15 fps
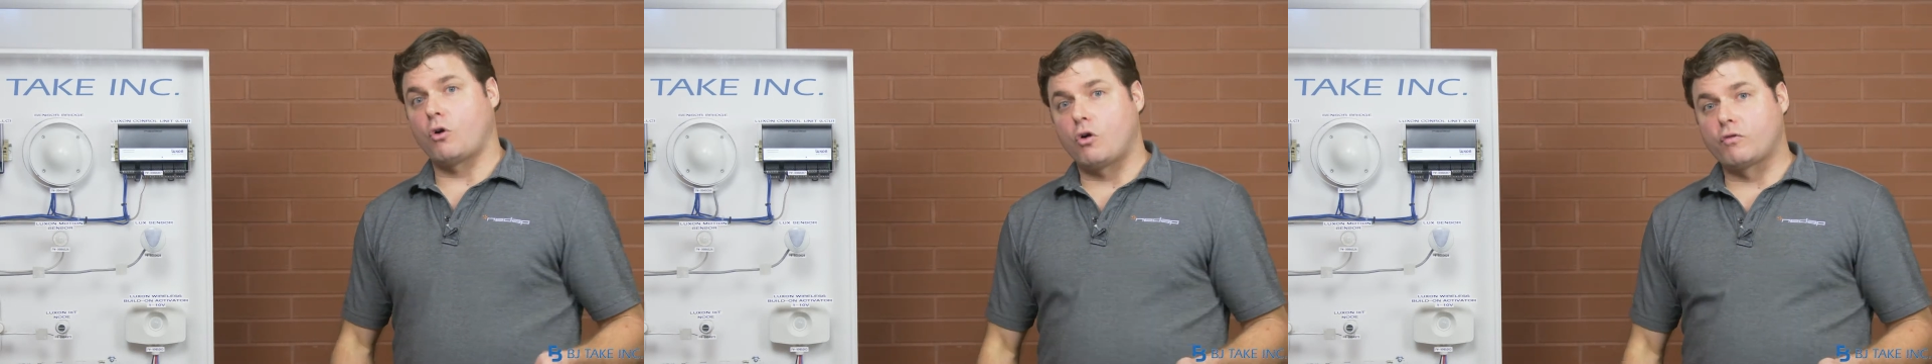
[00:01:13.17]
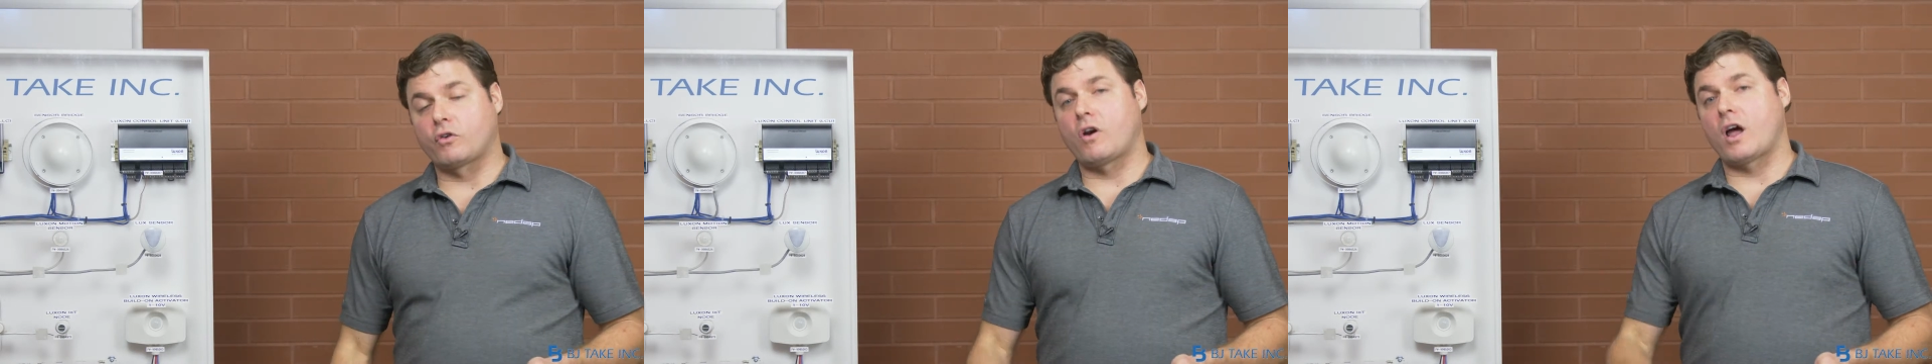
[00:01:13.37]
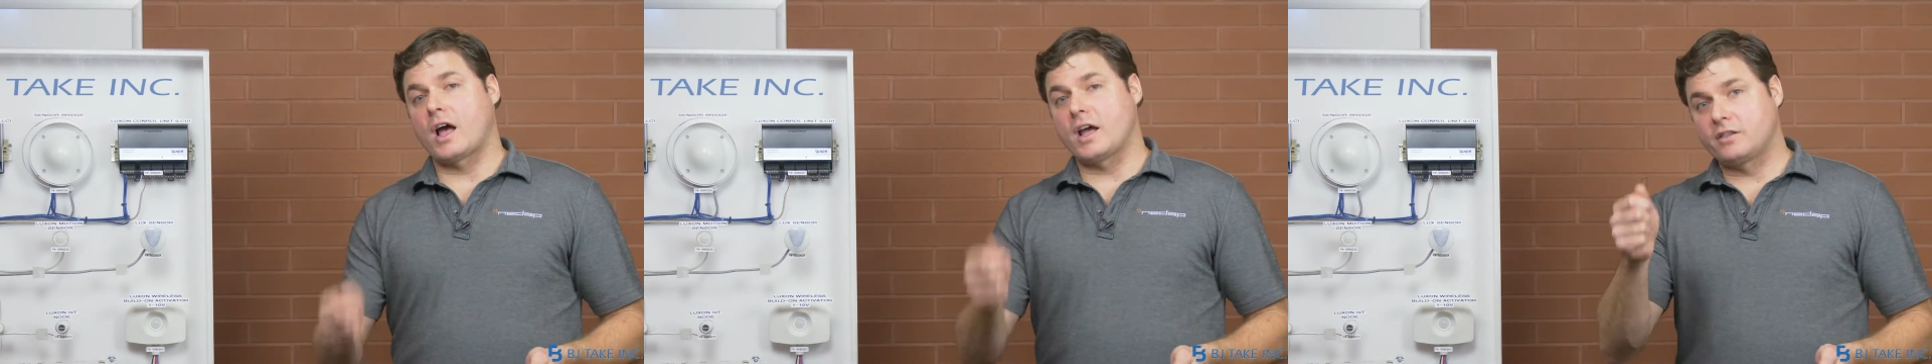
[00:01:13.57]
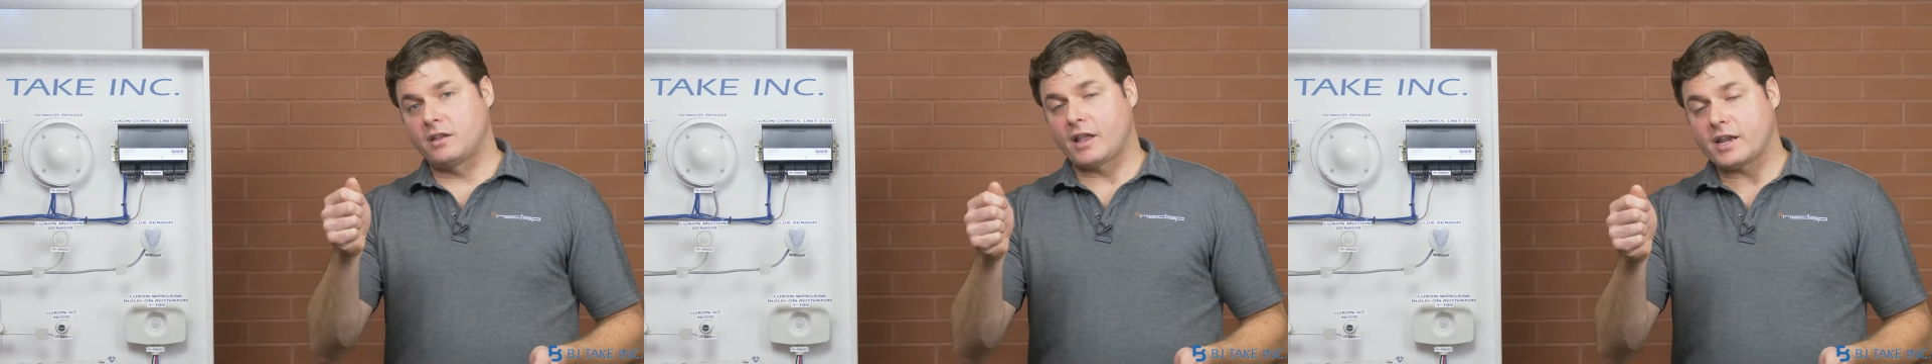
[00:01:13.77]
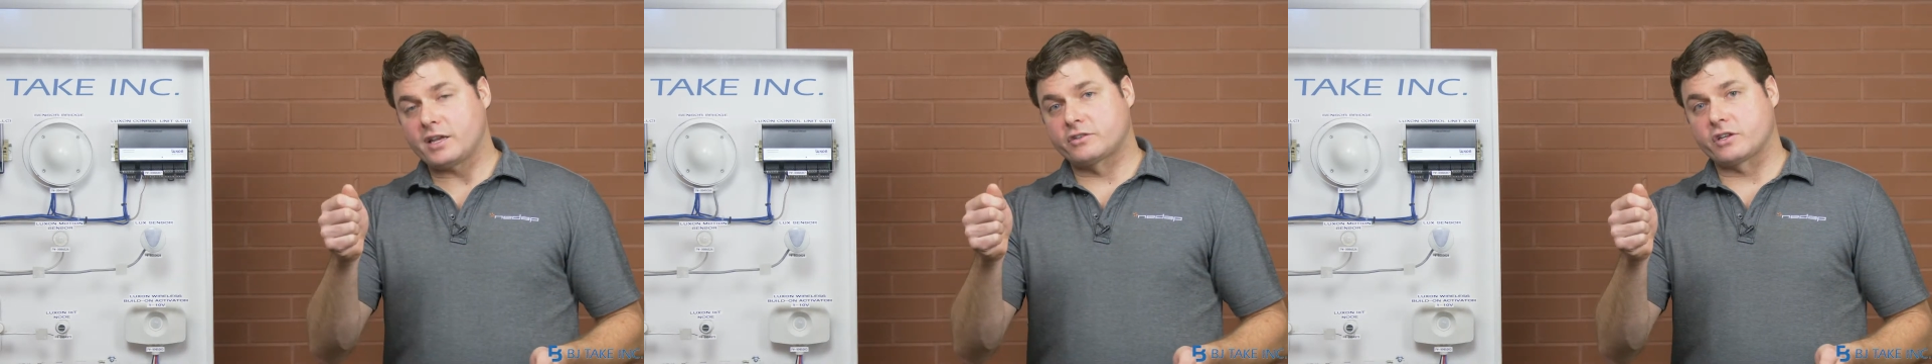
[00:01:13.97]
override the
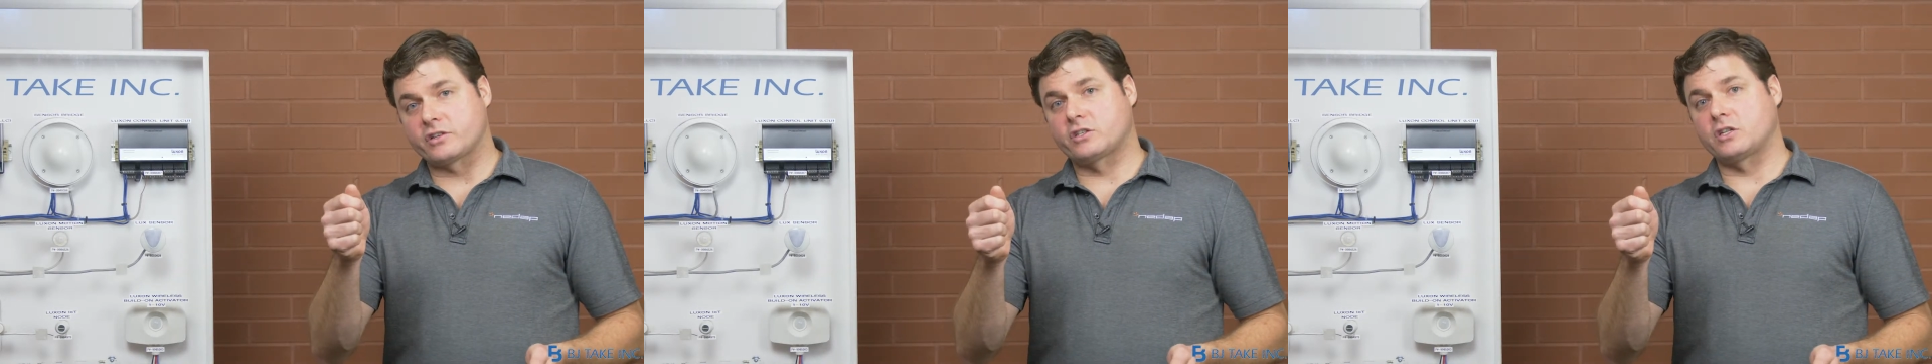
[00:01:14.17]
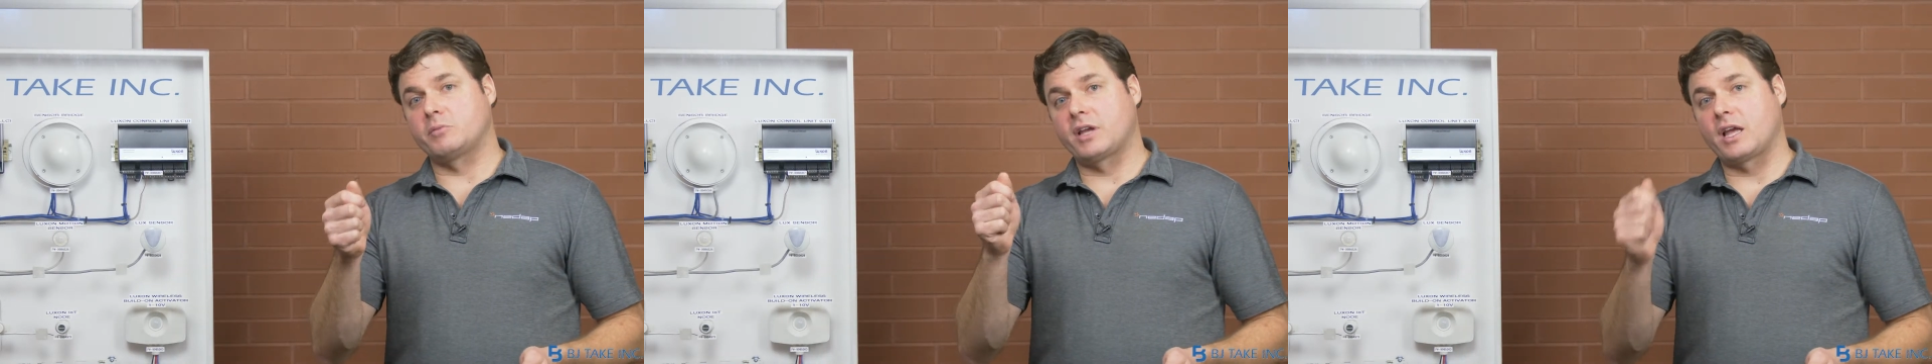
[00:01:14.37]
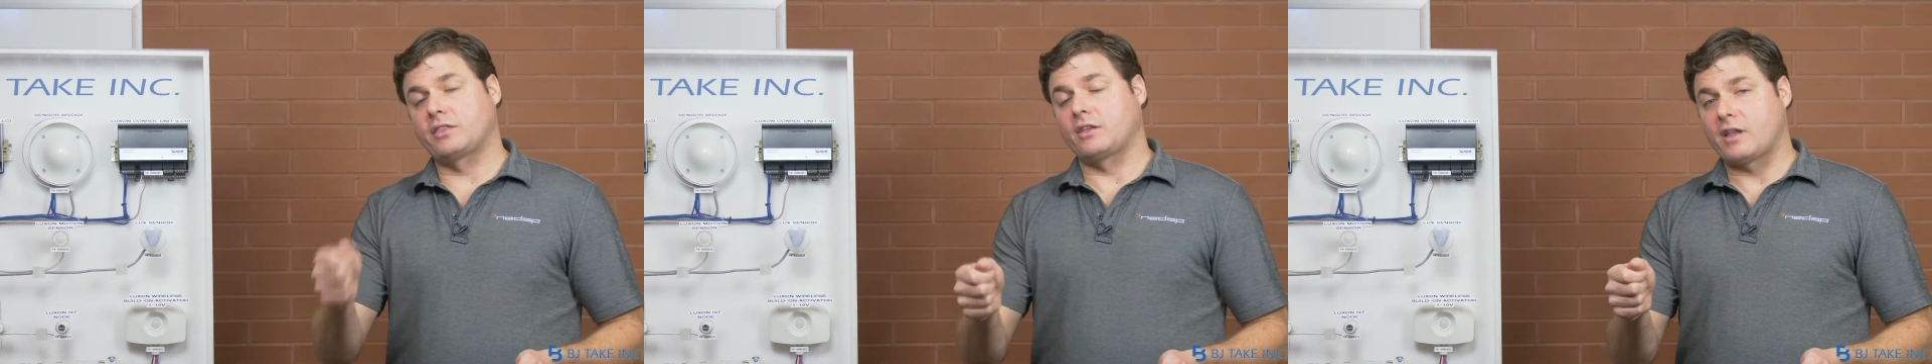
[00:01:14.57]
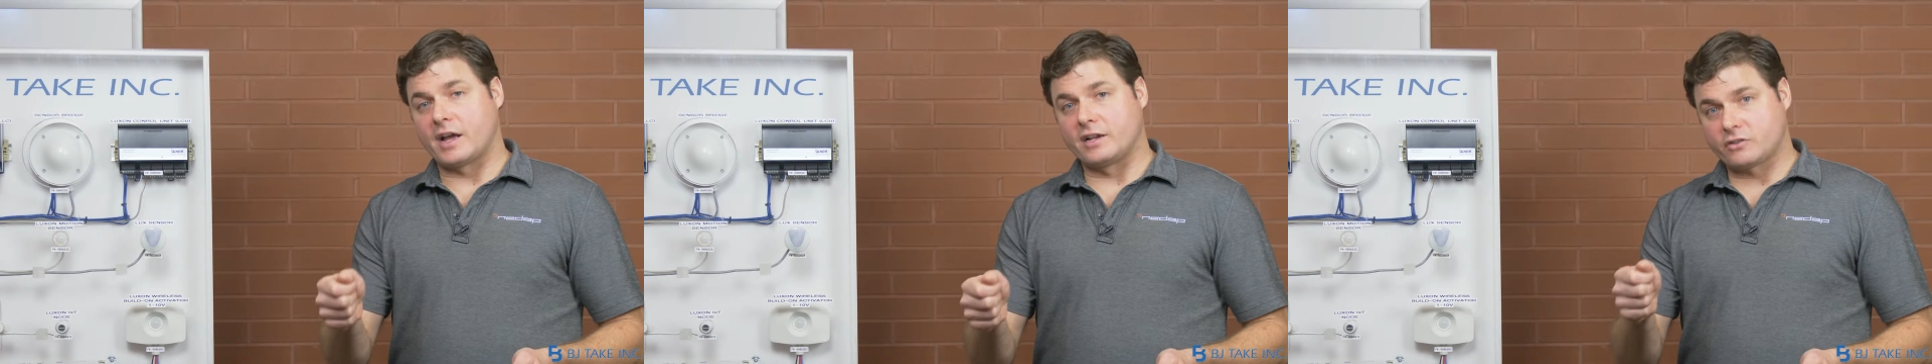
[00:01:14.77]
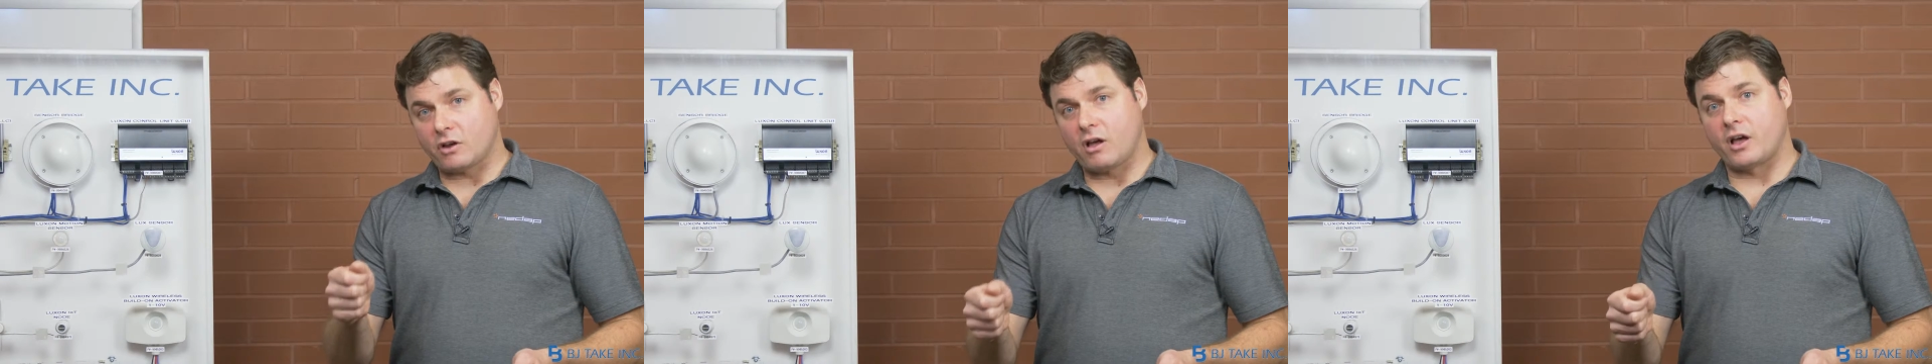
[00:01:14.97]
lighting system and get the
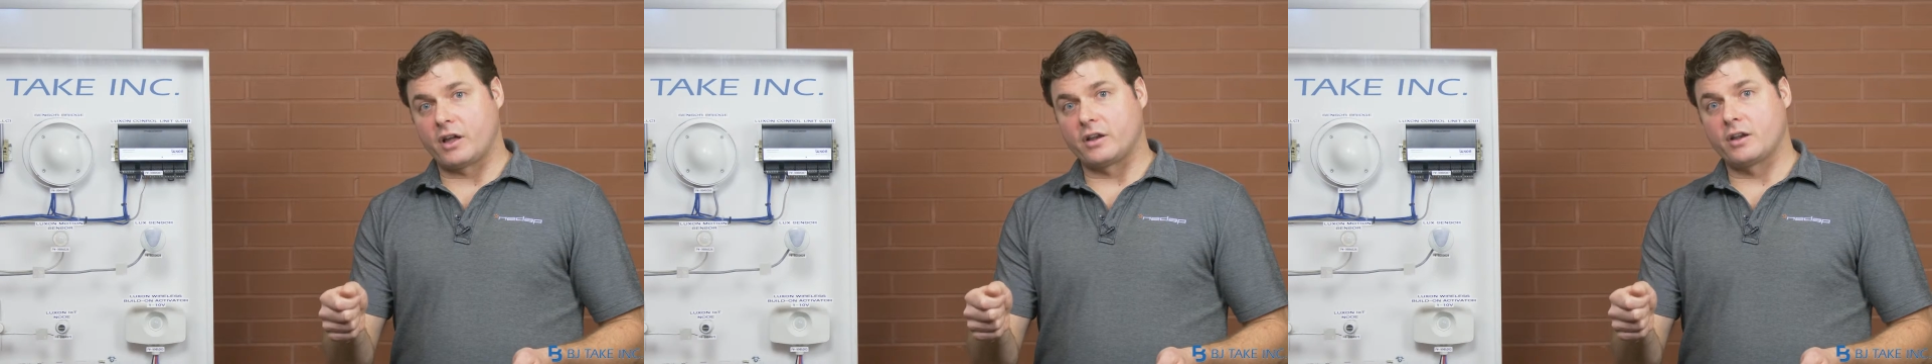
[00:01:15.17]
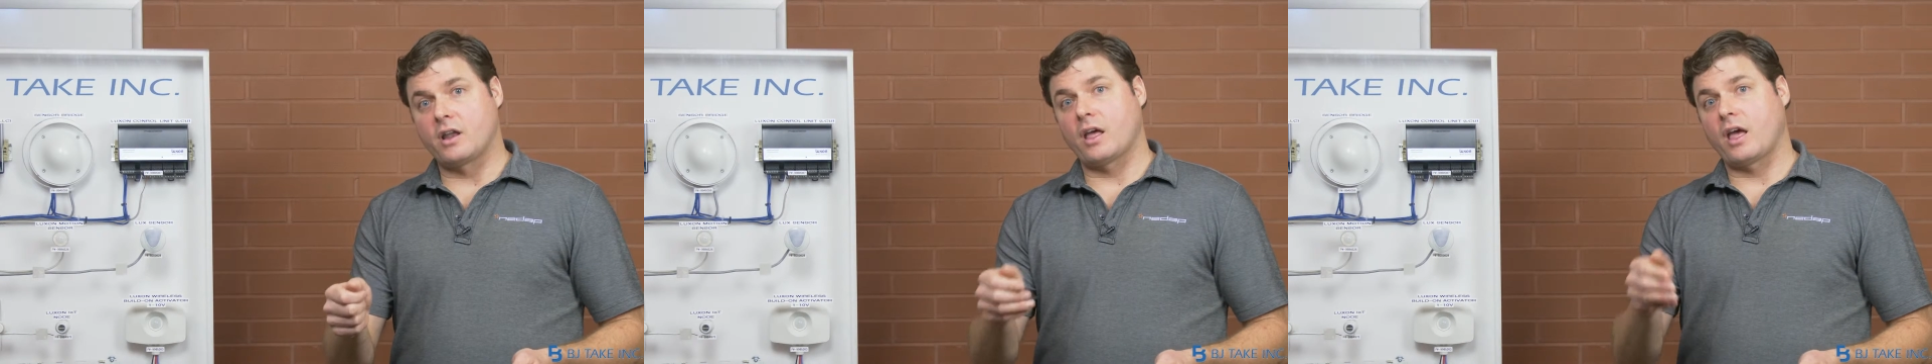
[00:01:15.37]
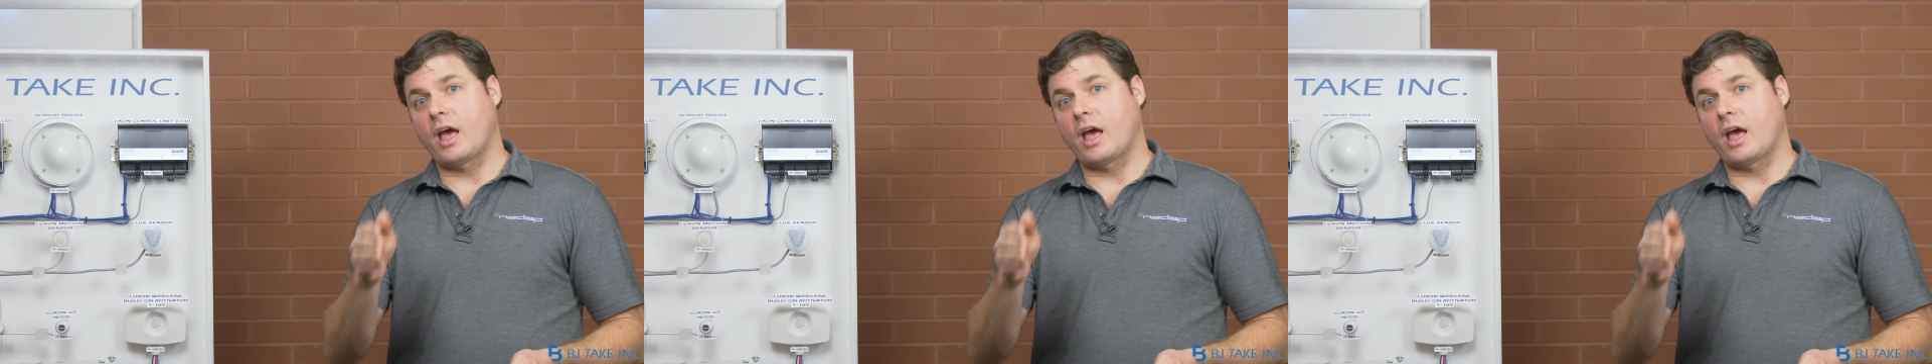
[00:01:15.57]
lights on